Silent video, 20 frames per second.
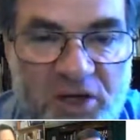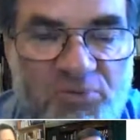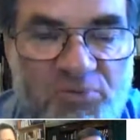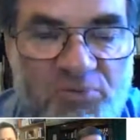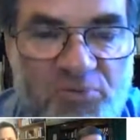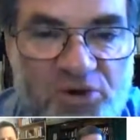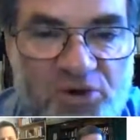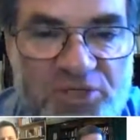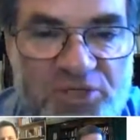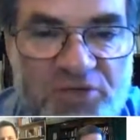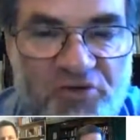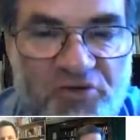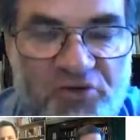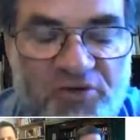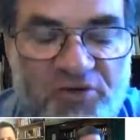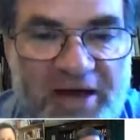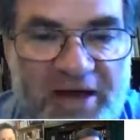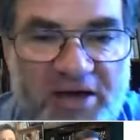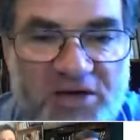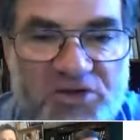And boards of
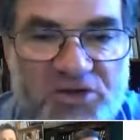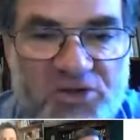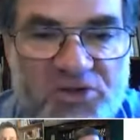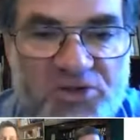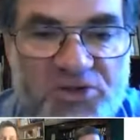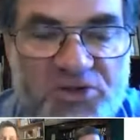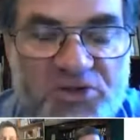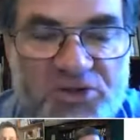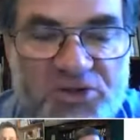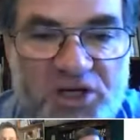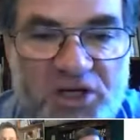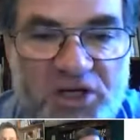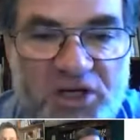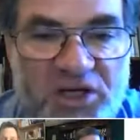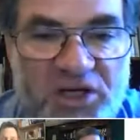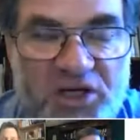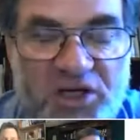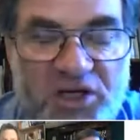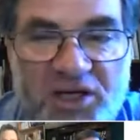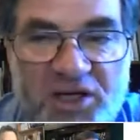directors
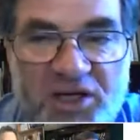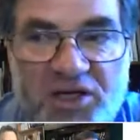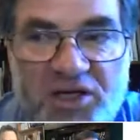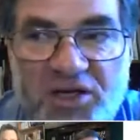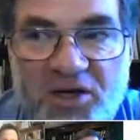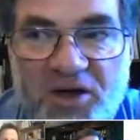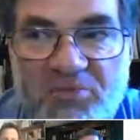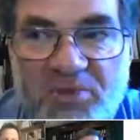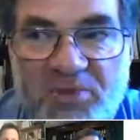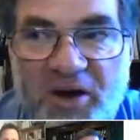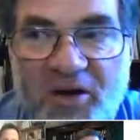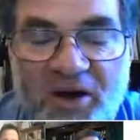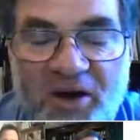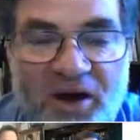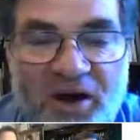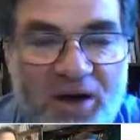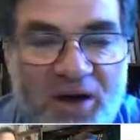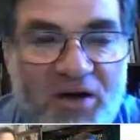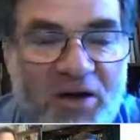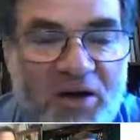in
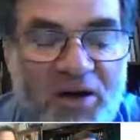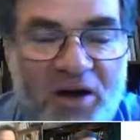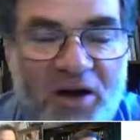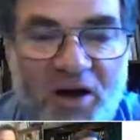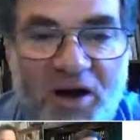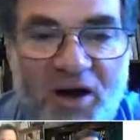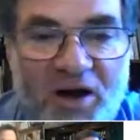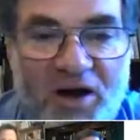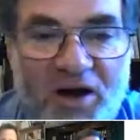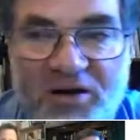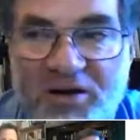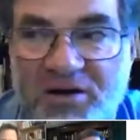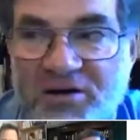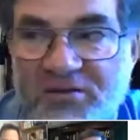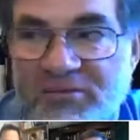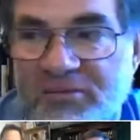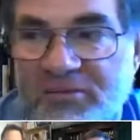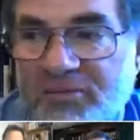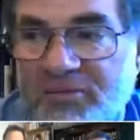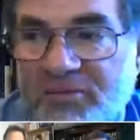America are
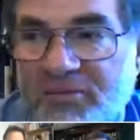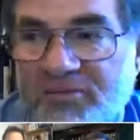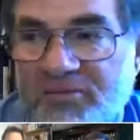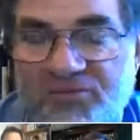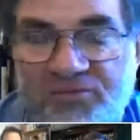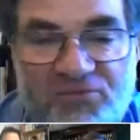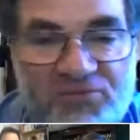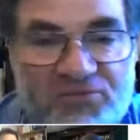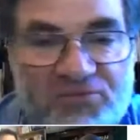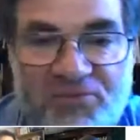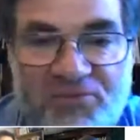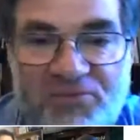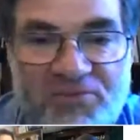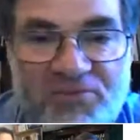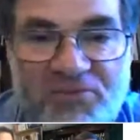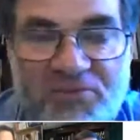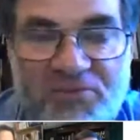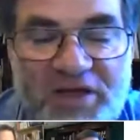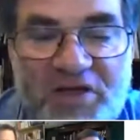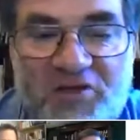
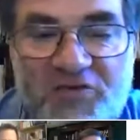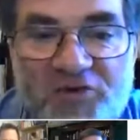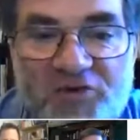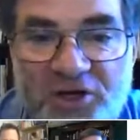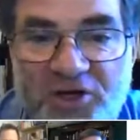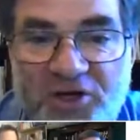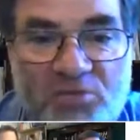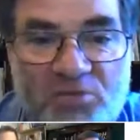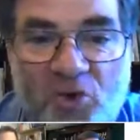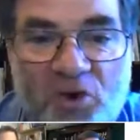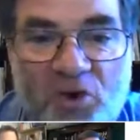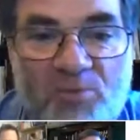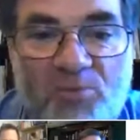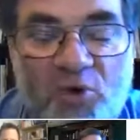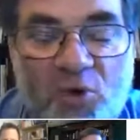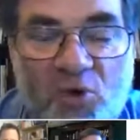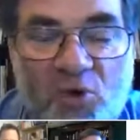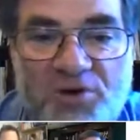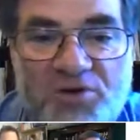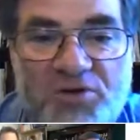infinitely more
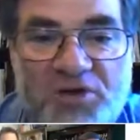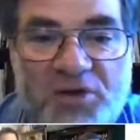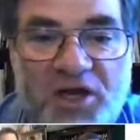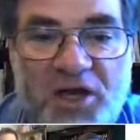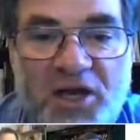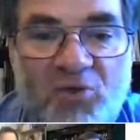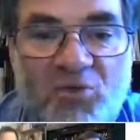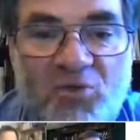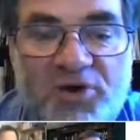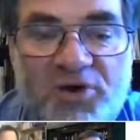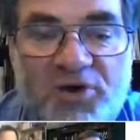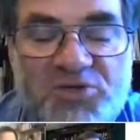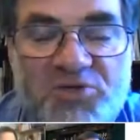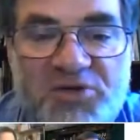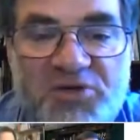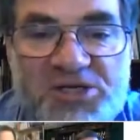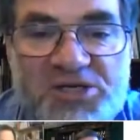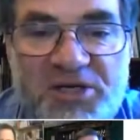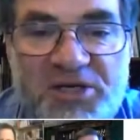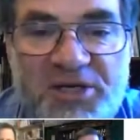important than they were as
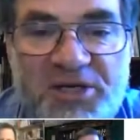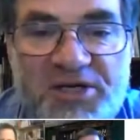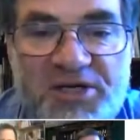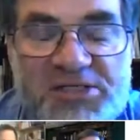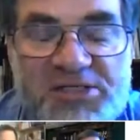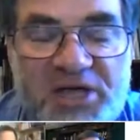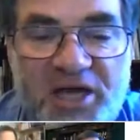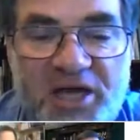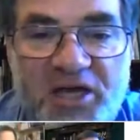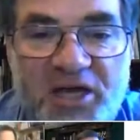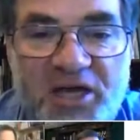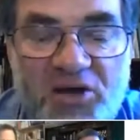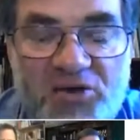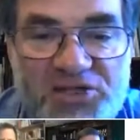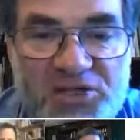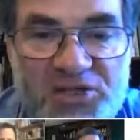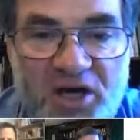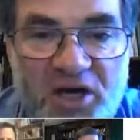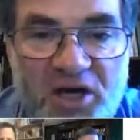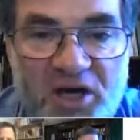recently as ten
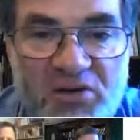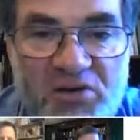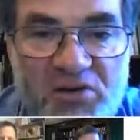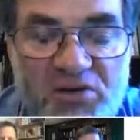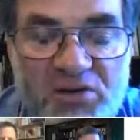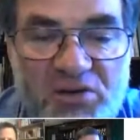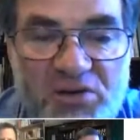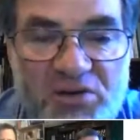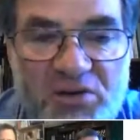years ago.